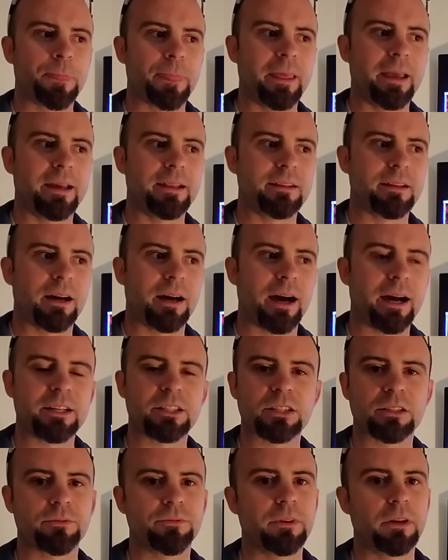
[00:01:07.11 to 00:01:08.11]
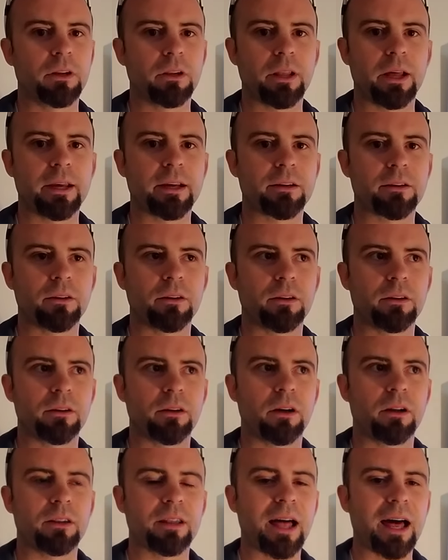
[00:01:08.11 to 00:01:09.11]
And uh, I just feel like uh,
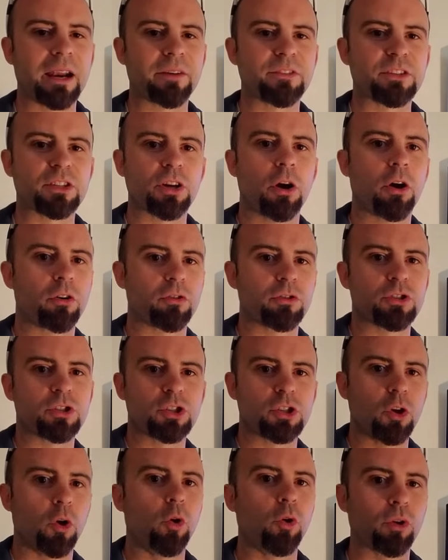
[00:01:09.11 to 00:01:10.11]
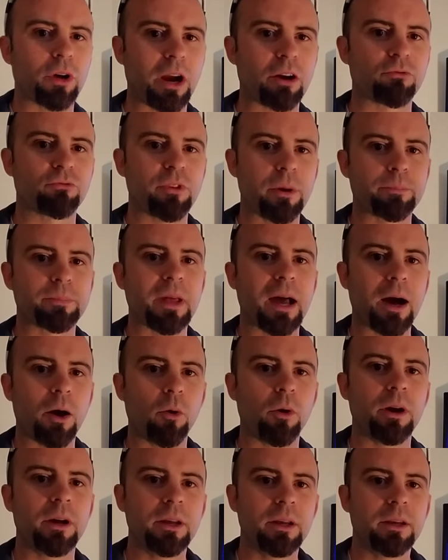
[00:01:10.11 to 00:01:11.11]
a lot of its heart and soul got ripped
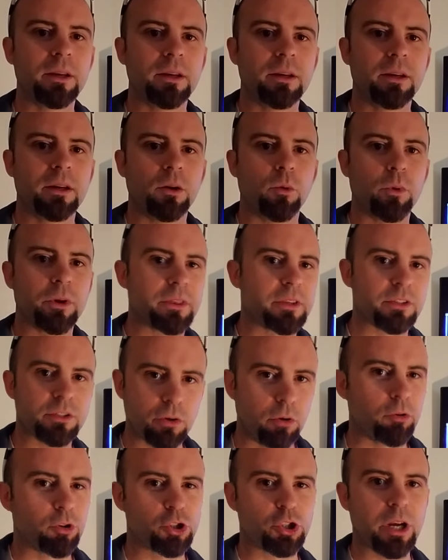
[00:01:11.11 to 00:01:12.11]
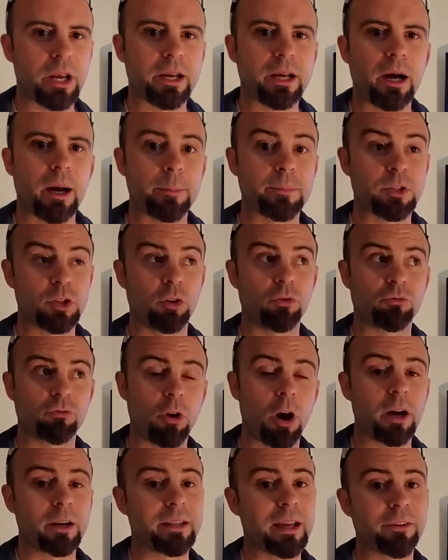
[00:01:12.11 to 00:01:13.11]
out with this whole shakeup. So
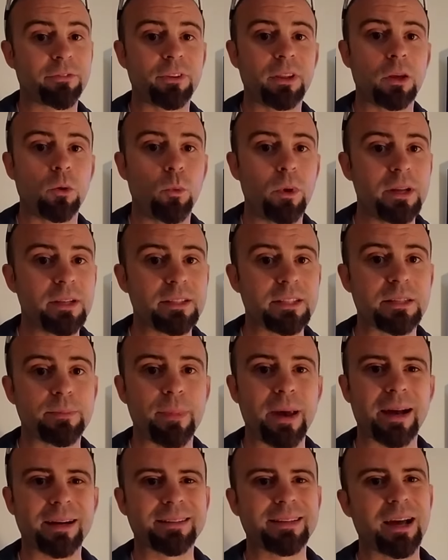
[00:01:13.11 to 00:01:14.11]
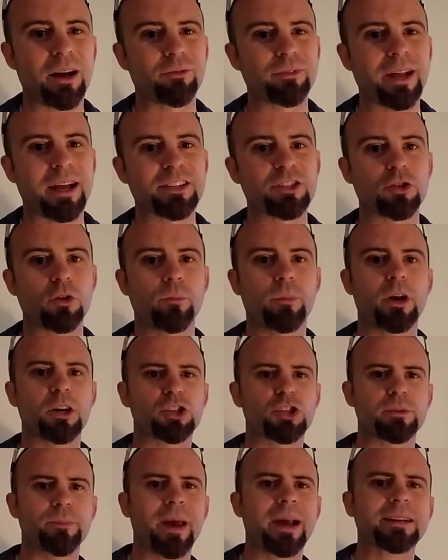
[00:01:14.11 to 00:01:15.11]
Raw definitely wins, SmackDown not so
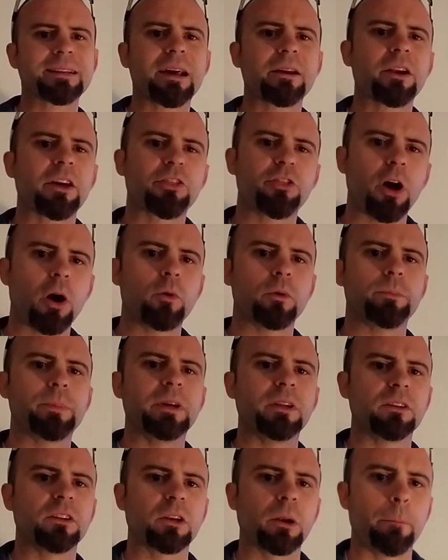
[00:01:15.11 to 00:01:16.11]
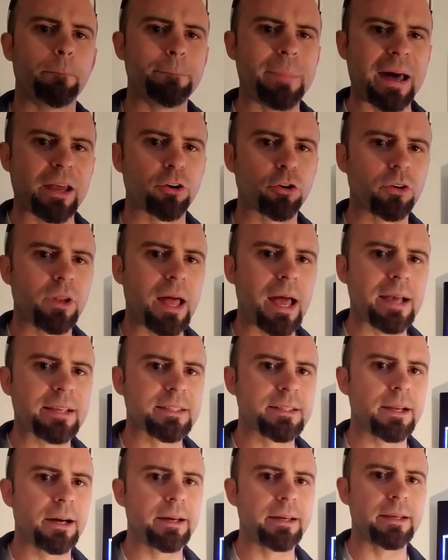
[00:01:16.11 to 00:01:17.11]
much. SmackDown I thought would be a little better
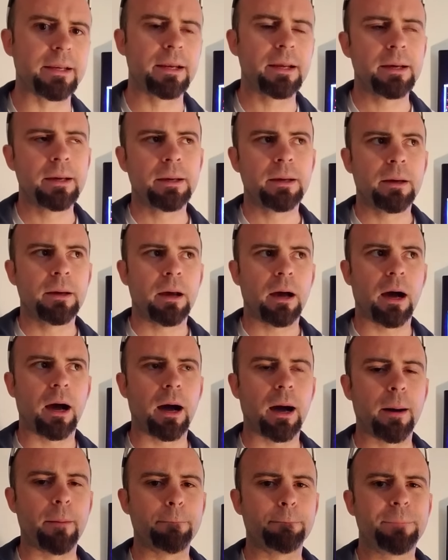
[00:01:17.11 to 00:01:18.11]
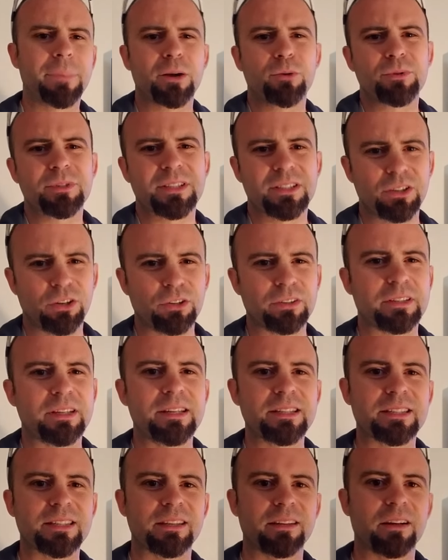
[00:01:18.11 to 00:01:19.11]
last night, um, but it was still
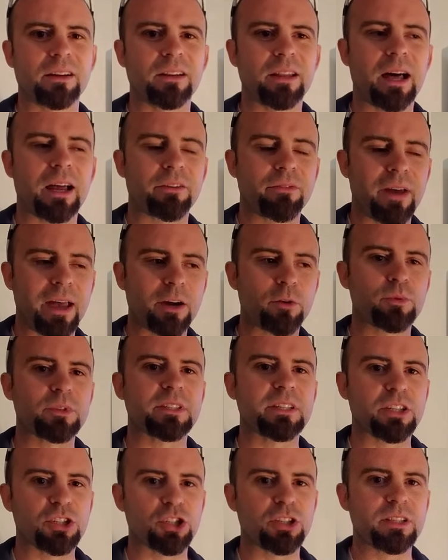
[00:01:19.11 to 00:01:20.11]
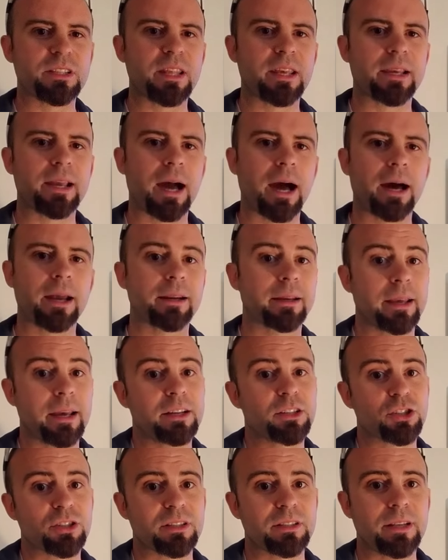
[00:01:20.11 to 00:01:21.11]
decent. A lot of acquisitions they got.
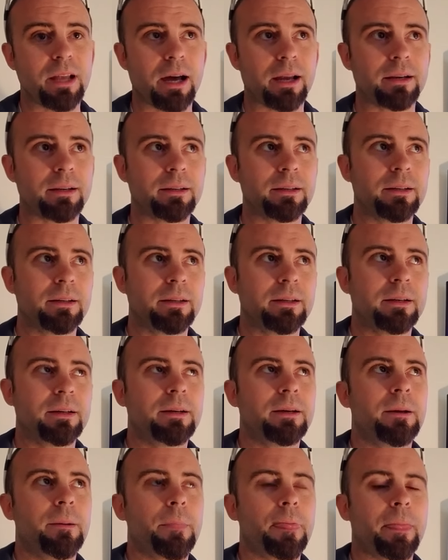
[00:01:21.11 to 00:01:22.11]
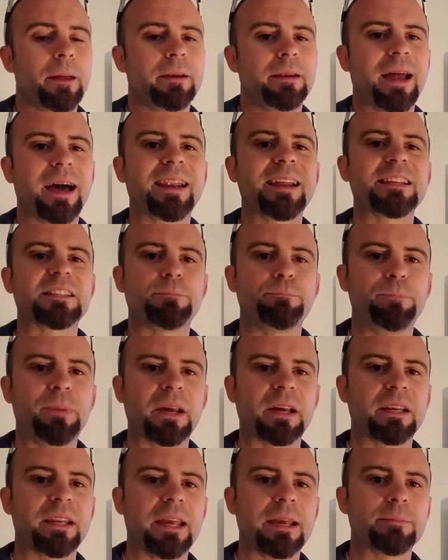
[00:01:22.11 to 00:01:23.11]
Again, just not not as
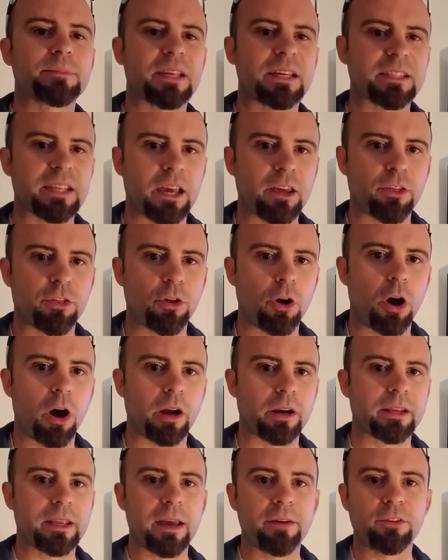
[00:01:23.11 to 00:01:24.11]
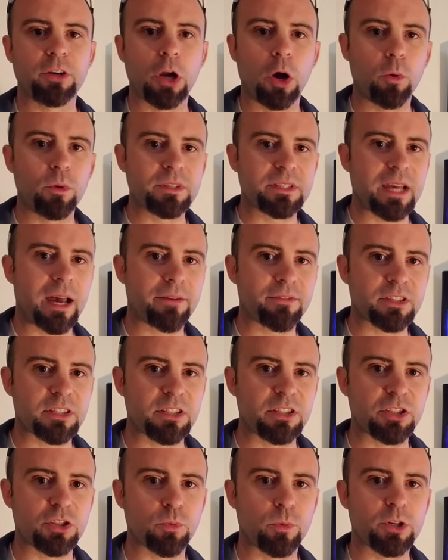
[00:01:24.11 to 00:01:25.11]
big of names as I thought. Kevin Owens
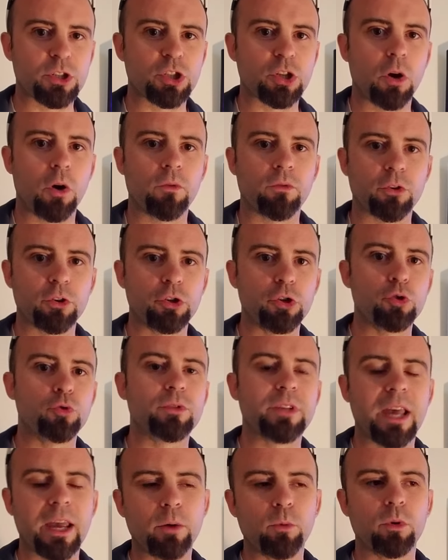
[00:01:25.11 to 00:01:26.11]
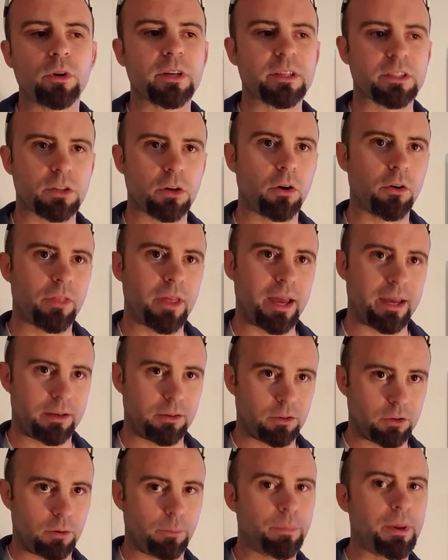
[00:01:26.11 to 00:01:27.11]
obviously switched over, New Day, we'll get to all that in
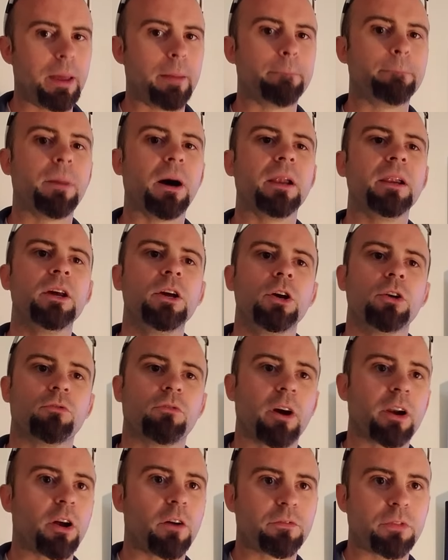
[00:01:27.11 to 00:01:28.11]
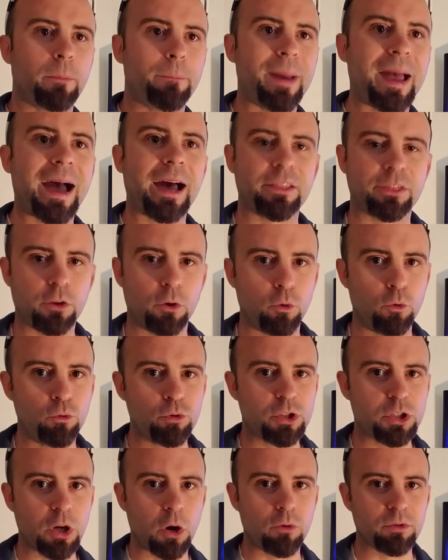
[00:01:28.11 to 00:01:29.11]
a little bit. But right off the bat, the
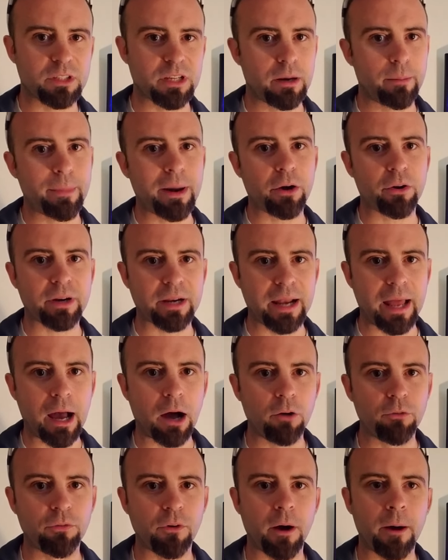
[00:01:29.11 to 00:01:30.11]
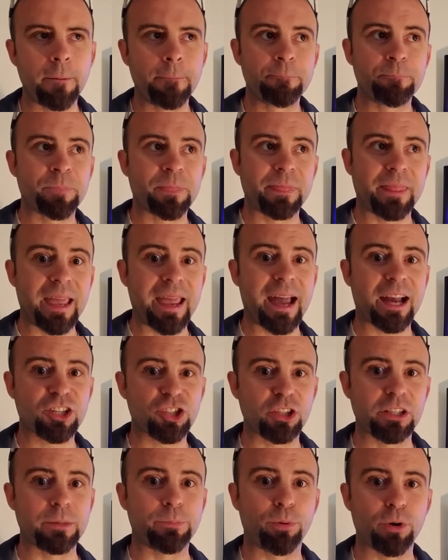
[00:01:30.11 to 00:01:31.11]
Usos and American Alpha, they
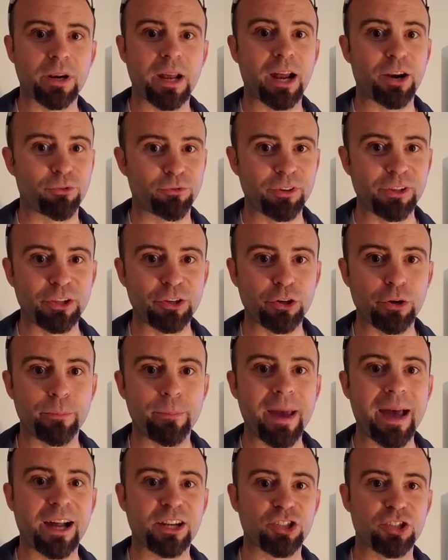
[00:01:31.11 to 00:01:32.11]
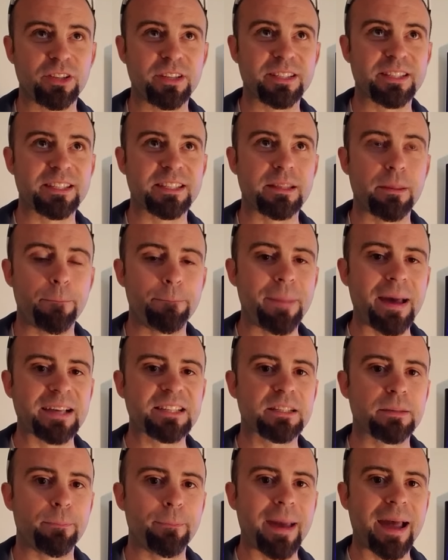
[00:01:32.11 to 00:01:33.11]
actually put on a really good match. This is the
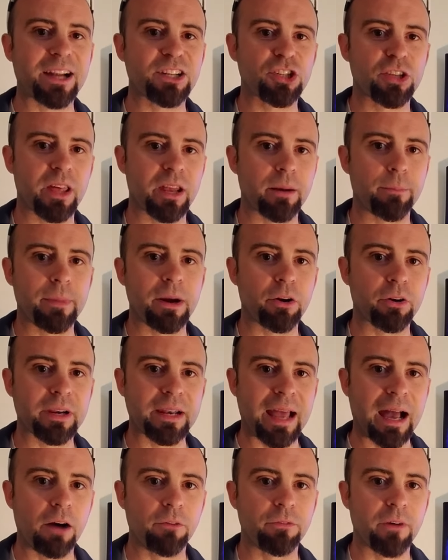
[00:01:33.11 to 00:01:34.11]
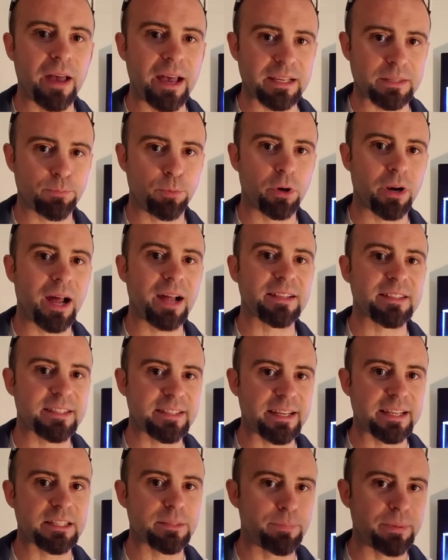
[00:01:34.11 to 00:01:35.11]
best match that American Alpha has put on
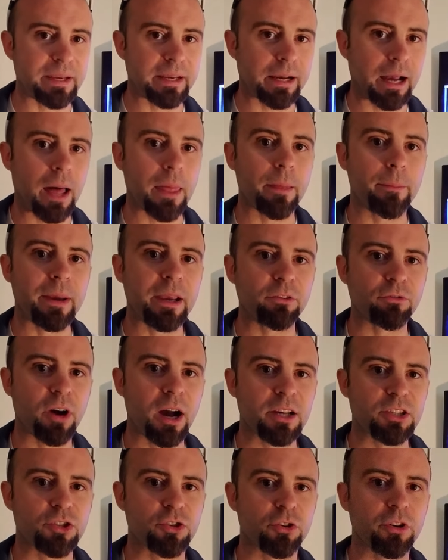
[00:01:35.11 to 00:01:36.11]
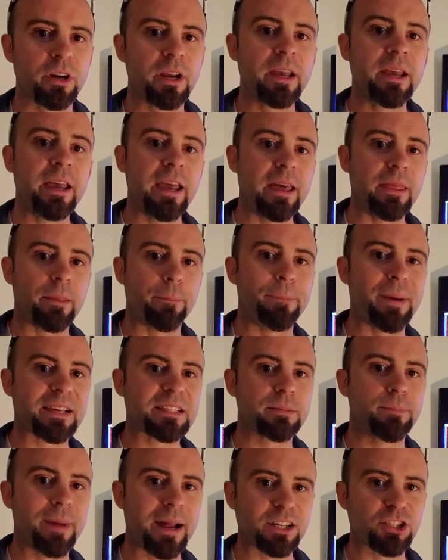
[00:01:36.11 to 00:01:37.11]
since being on the main roster, and the
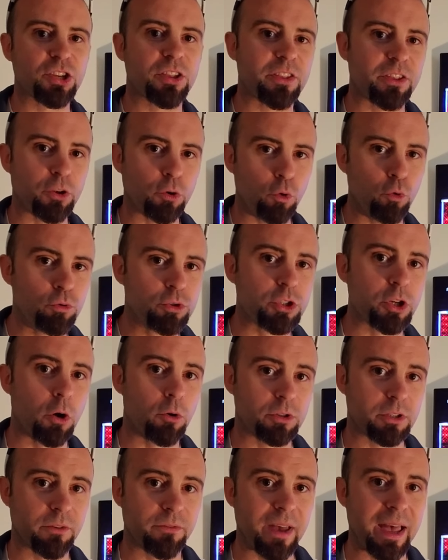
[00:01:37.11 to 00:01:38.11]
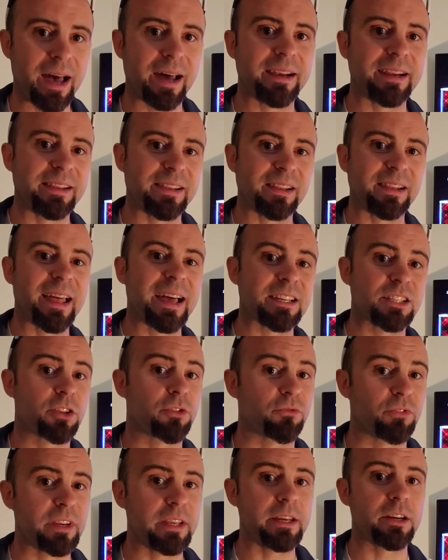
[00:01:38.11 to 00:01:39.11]
best match that the Usos have had in the last
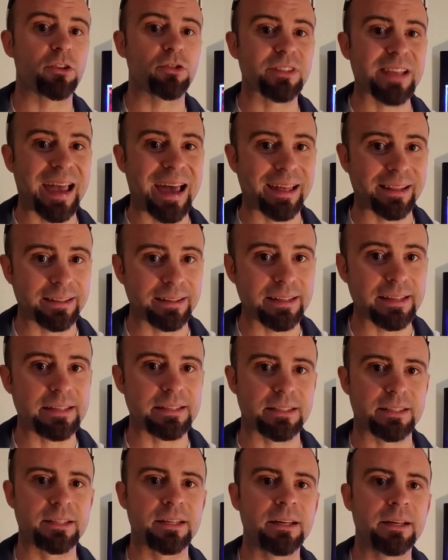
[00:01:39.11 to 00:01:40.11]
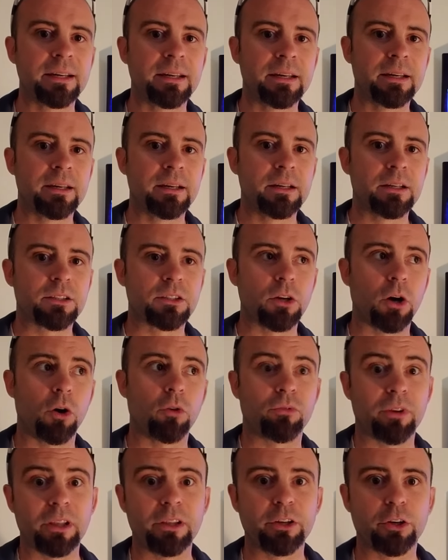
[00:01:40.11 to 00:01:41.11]
three years at least. So,
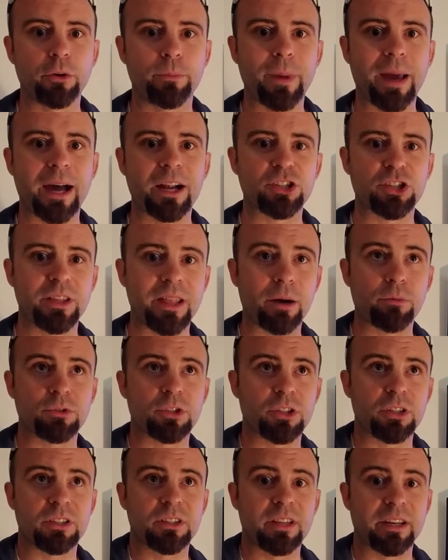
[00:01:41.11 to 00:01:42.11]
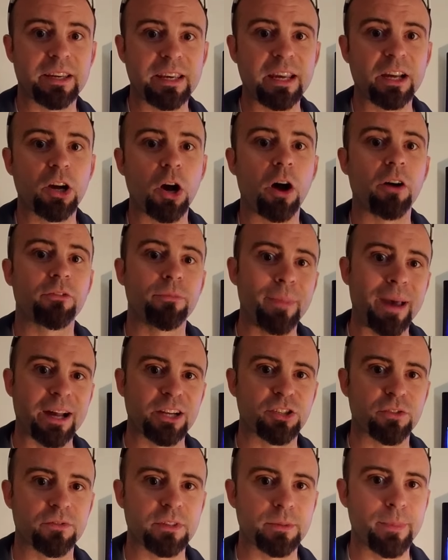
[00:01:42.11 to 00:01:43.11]
really good match. And that was just the kickoff
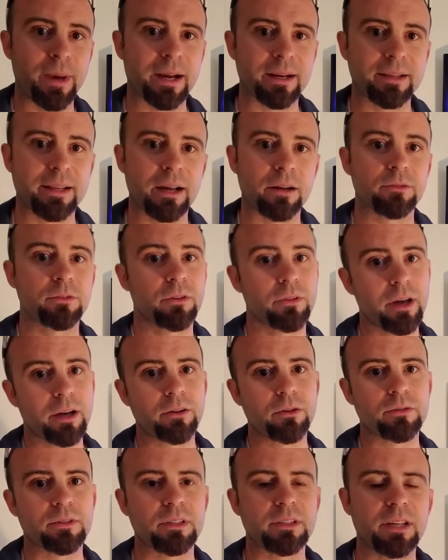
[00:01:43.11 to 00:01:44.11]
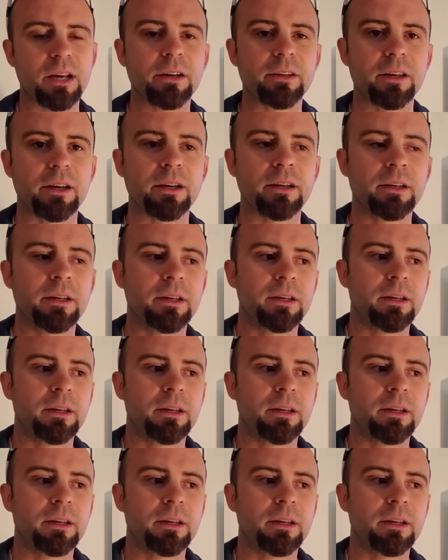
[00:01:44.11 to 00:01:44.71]
match of SmackDown. So, that goes to tell you